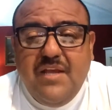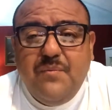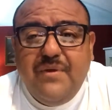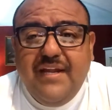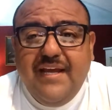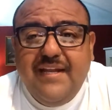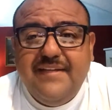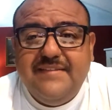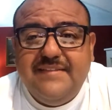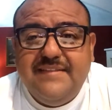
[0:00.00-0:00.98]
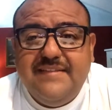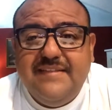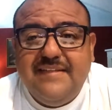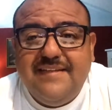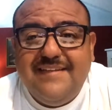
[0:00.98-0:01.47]
and went ahead and did
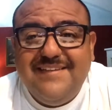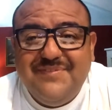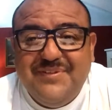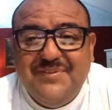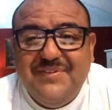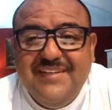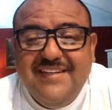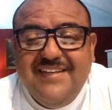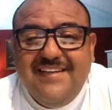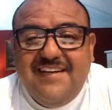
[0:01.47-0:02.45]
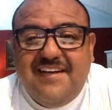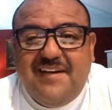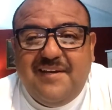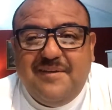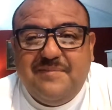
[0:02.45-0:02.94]
the interview,
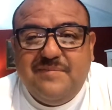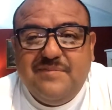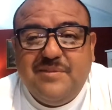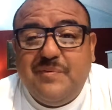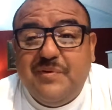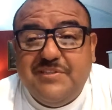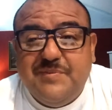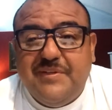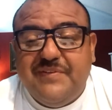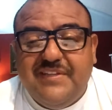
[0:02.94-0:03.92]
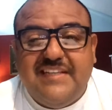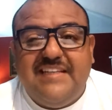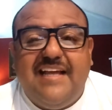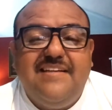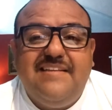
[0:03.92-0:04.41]
took my resume and everything
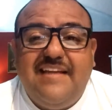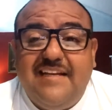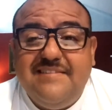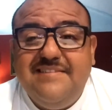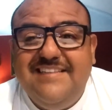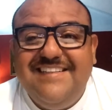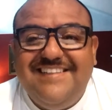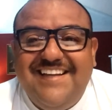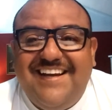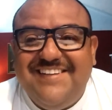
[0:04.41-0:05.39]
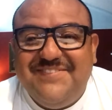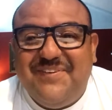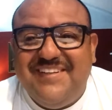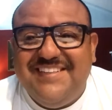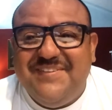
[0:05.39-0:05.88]
like that. They actually did not
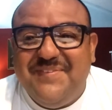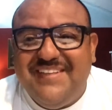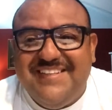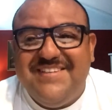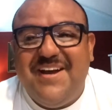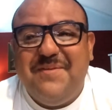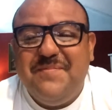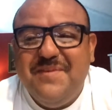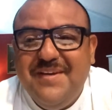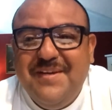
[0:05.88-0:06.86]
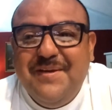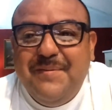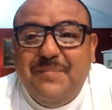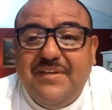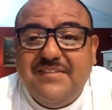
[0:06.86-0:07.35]
want to give me the job
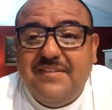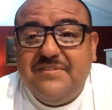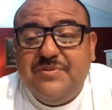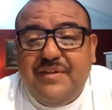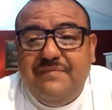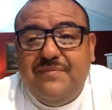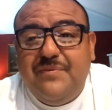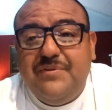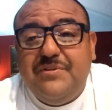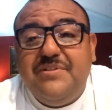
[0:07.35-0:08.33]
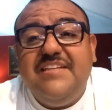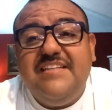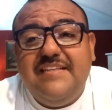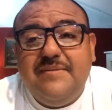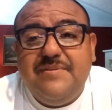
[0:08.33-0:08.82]
because I was trying for
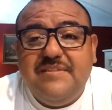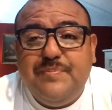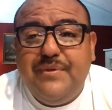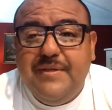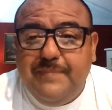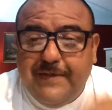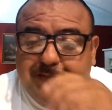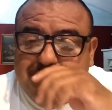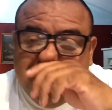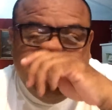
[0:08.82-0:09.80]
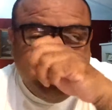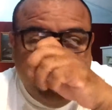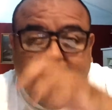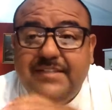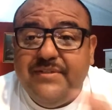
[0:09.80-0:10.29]
utility, which is pretty much
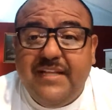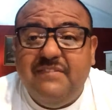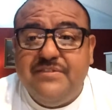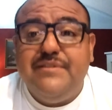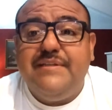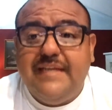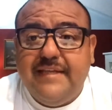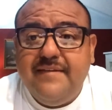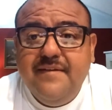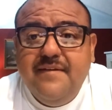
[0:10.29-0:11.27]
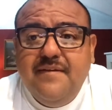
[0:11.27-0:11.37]
as entry level as you can get.